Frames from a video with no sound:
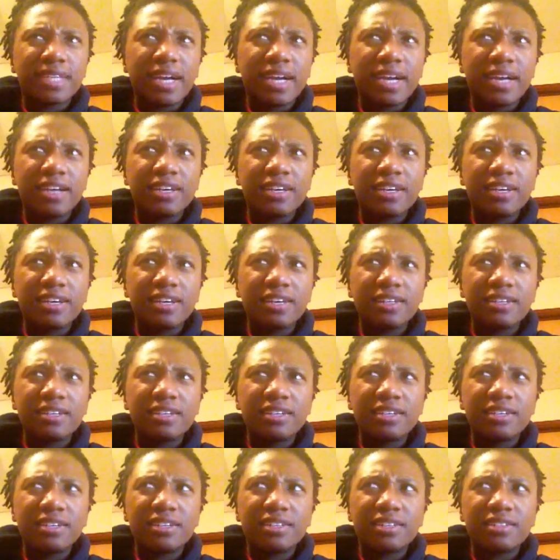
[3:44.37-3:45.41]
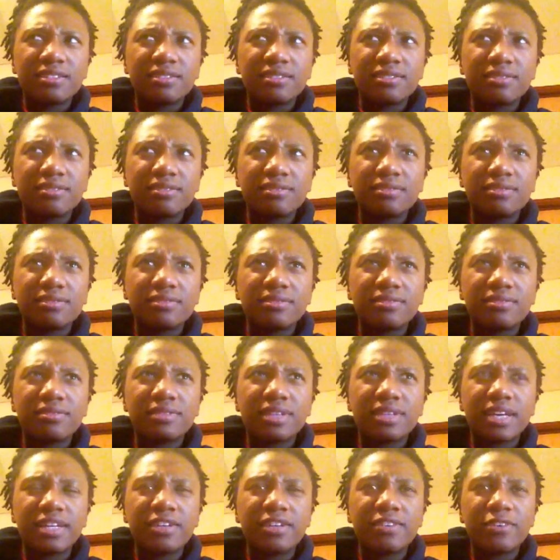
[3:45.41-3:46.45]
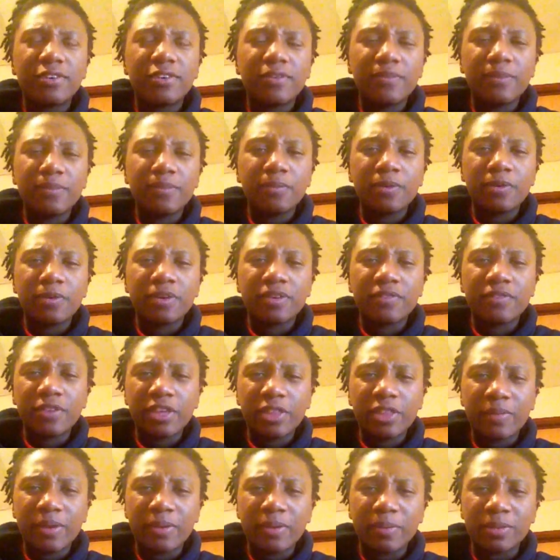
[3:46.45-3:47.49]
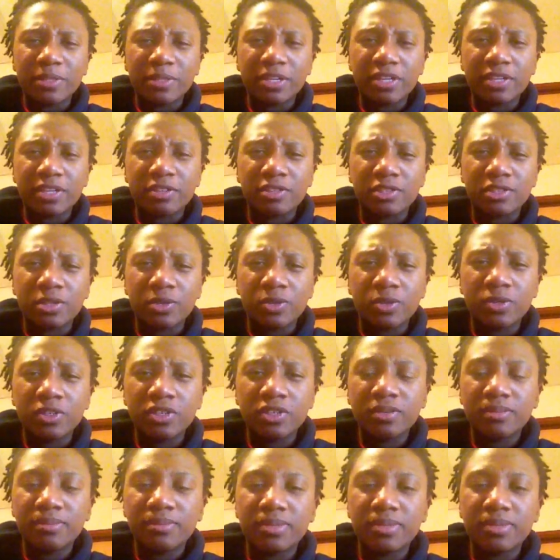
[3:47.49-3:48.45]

I I don't remember if you have to make a particular score,